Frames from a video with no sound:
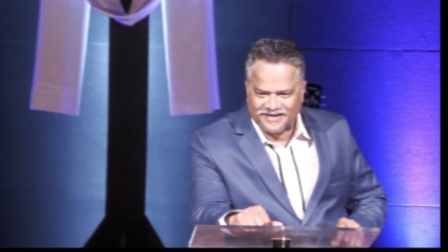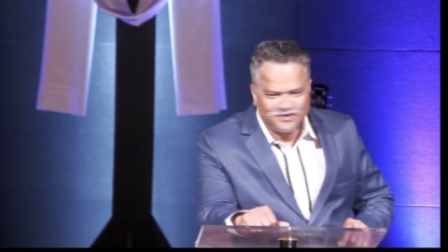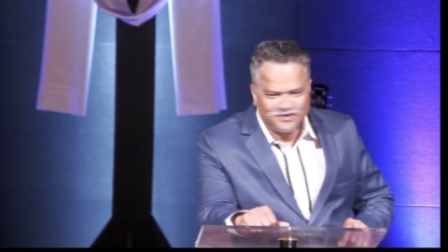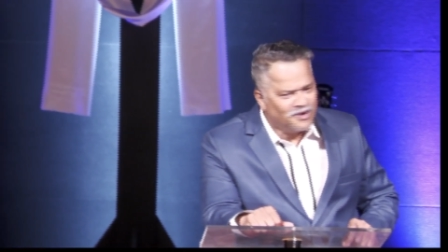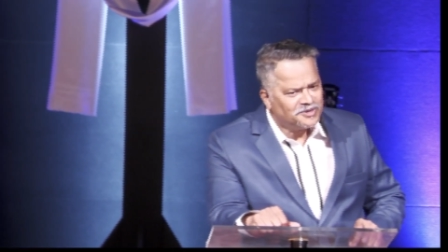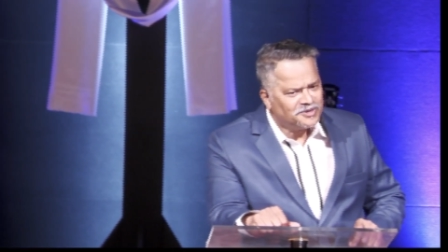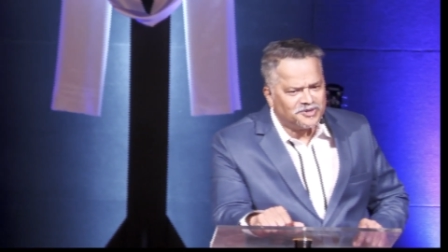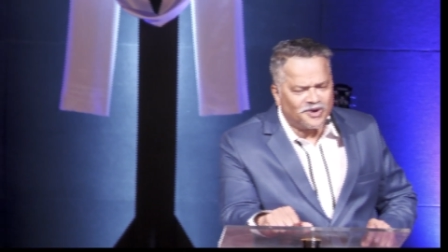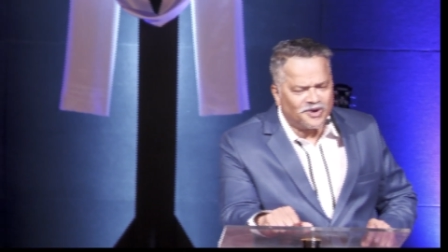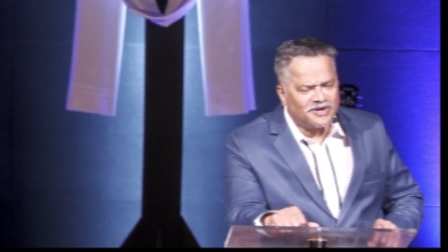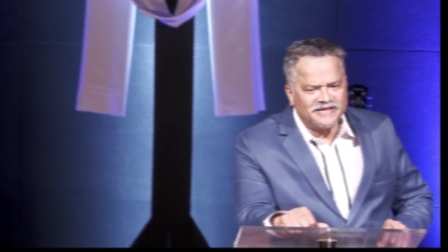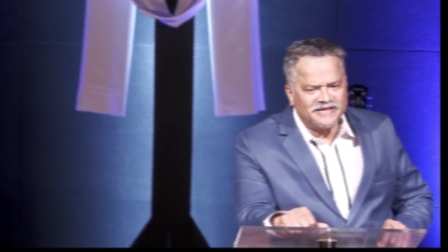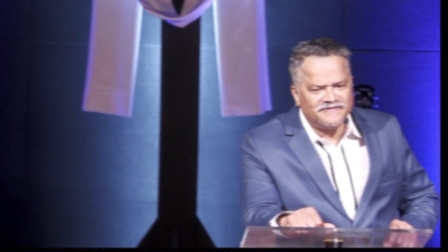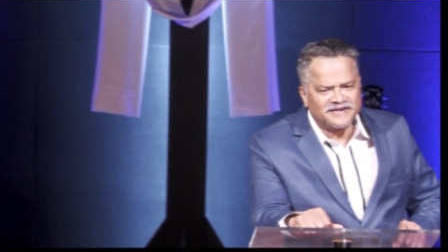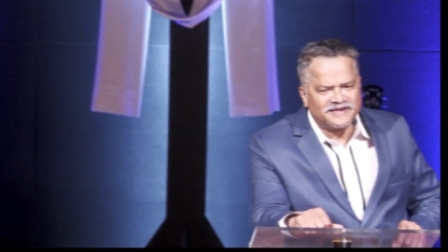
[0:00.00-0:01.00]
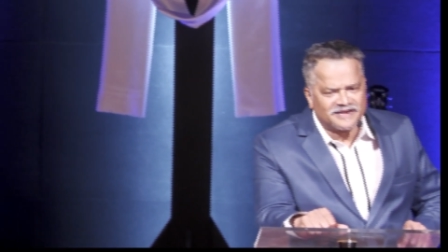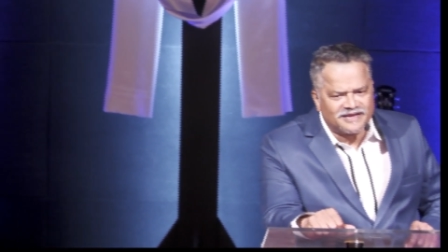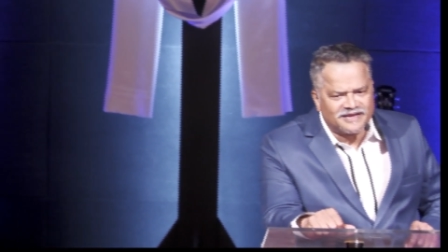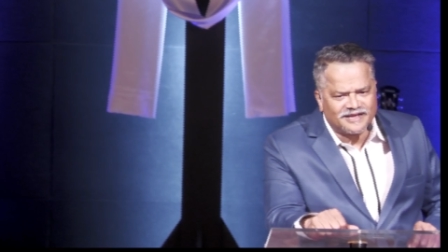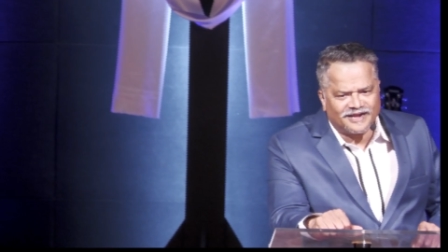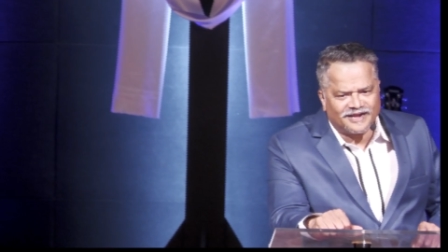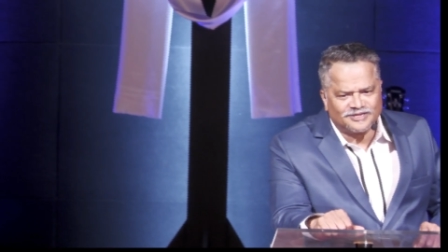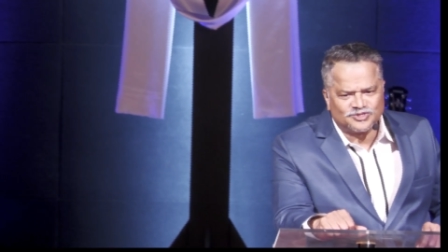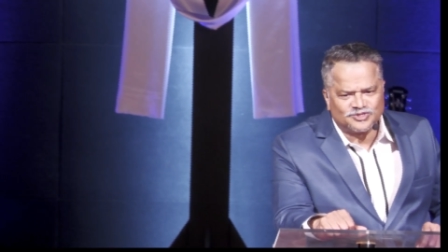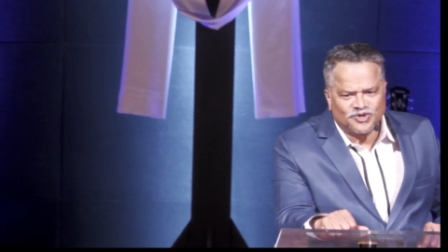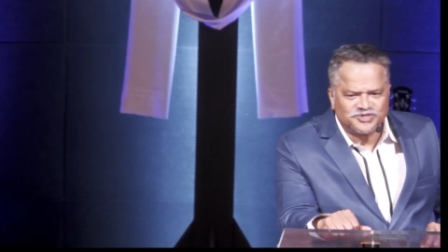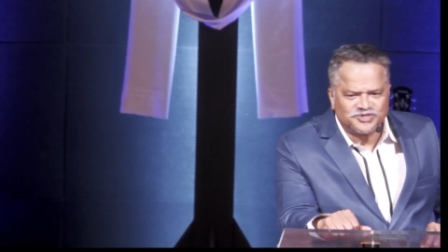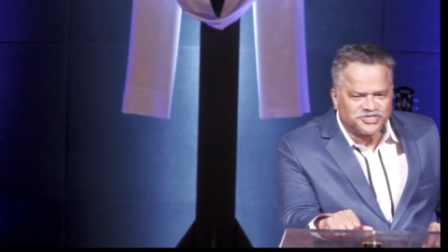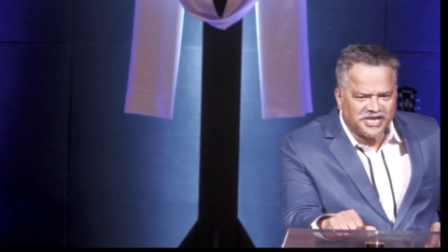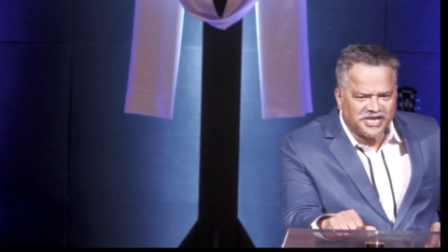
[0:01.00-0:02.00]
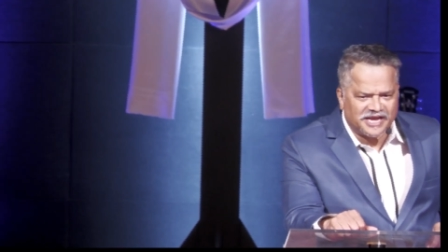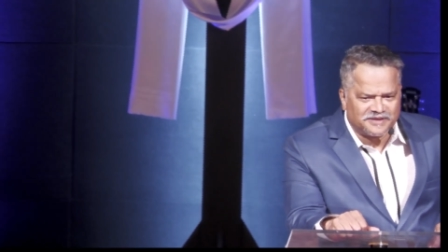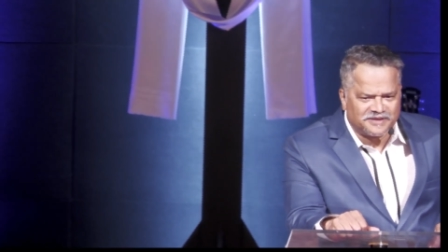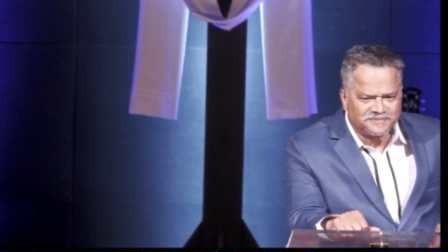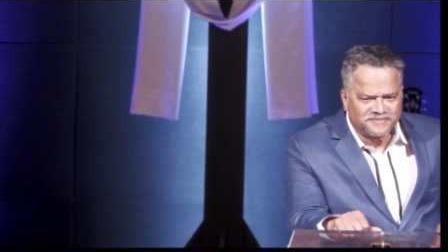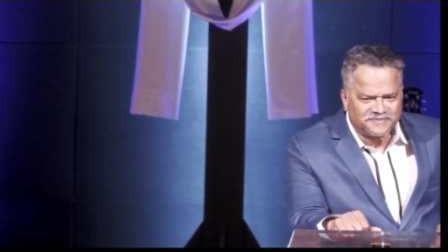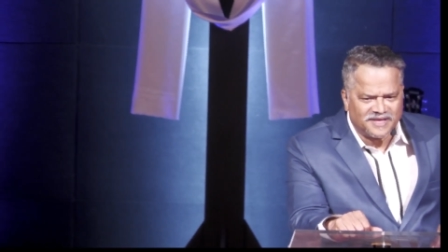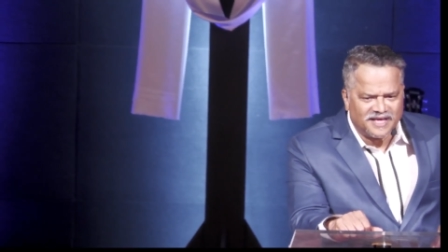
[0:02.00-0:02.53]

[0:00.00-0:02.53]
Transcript: Don't live in regrets or shame.